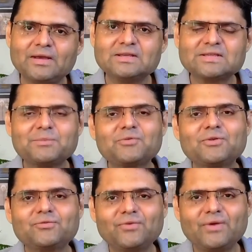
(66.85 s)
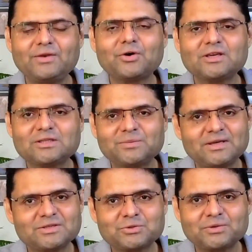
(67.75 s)
Some of the very
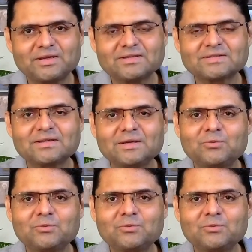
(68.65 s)
knowledgeable students